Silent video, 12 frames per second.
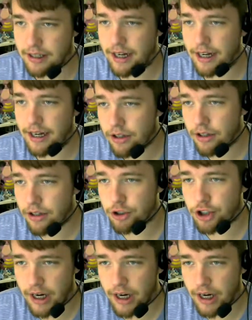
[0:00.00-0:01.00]
and in those
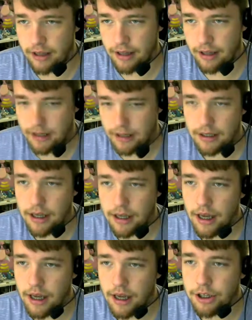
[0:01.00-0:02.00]
Shady Locks,
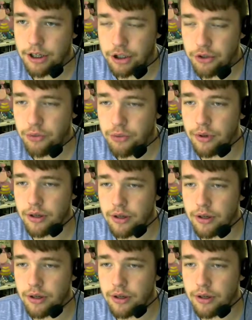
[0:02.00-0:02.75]
you